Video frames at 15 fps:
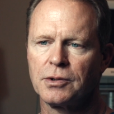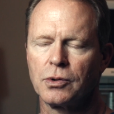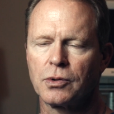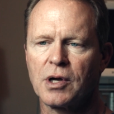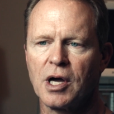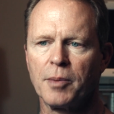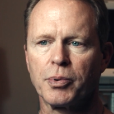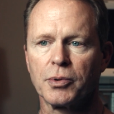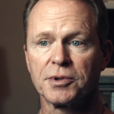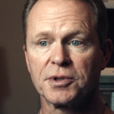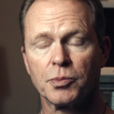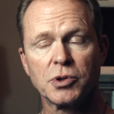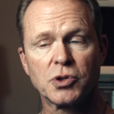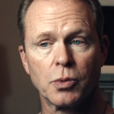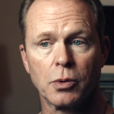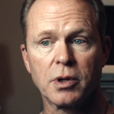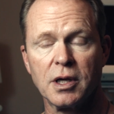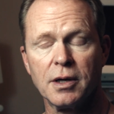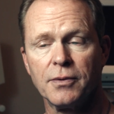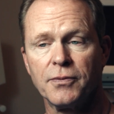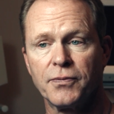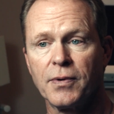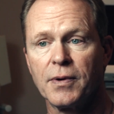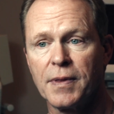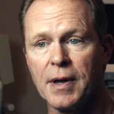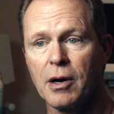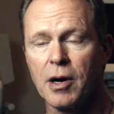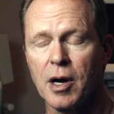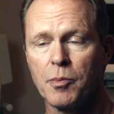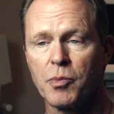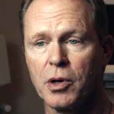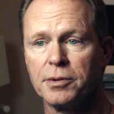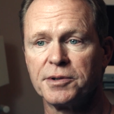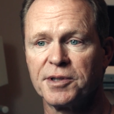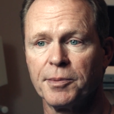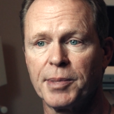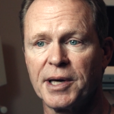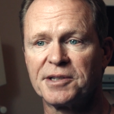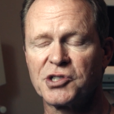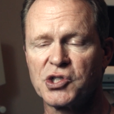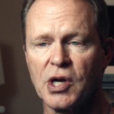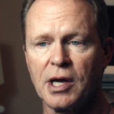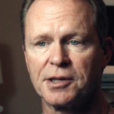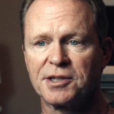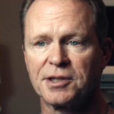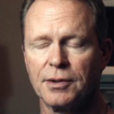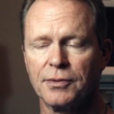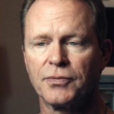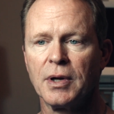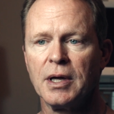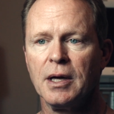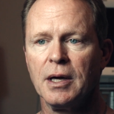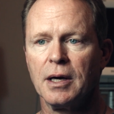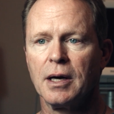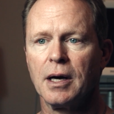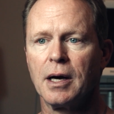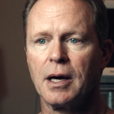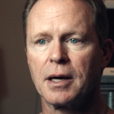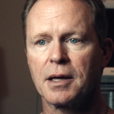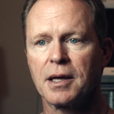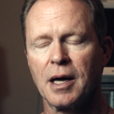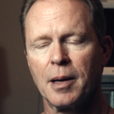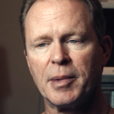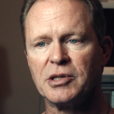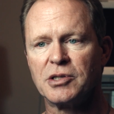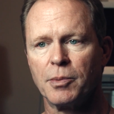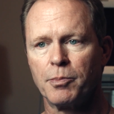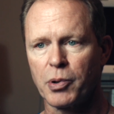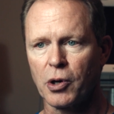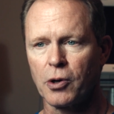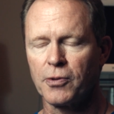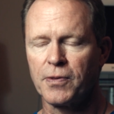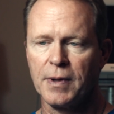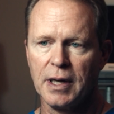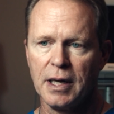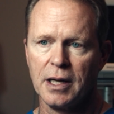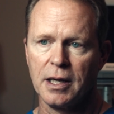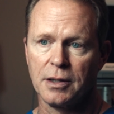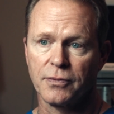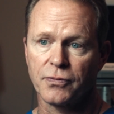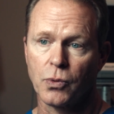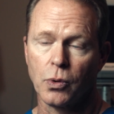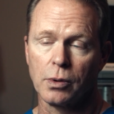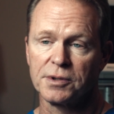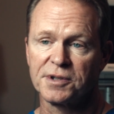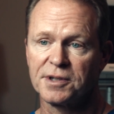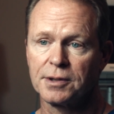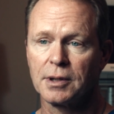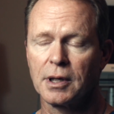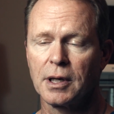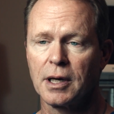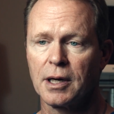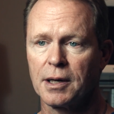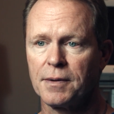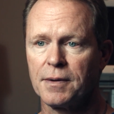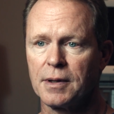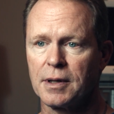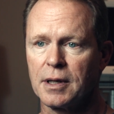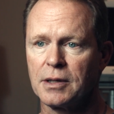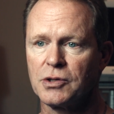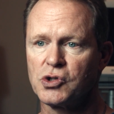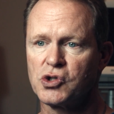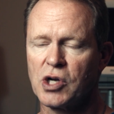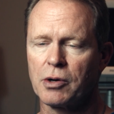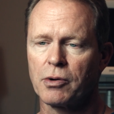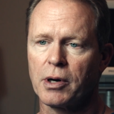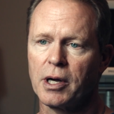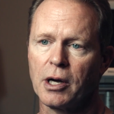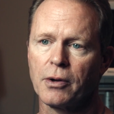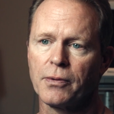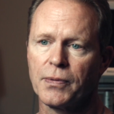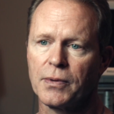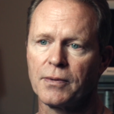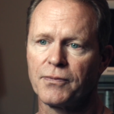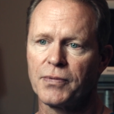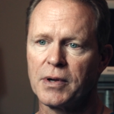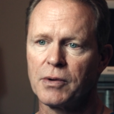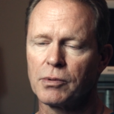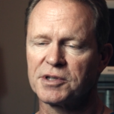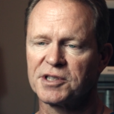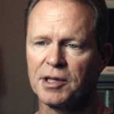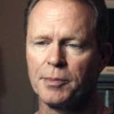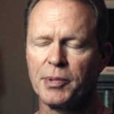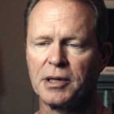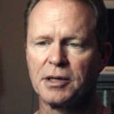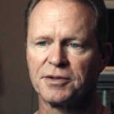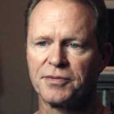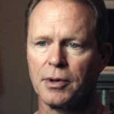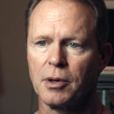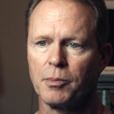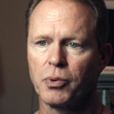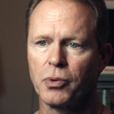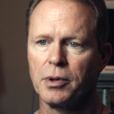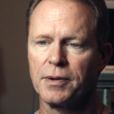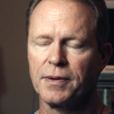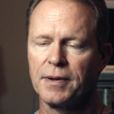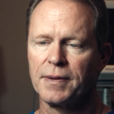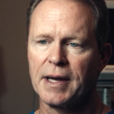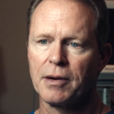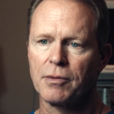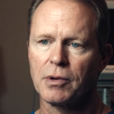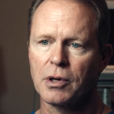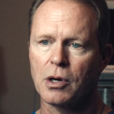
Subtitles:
to couples which will give their embryos the best chance of coming to birth. And of course, the general health of the recipient is very important in that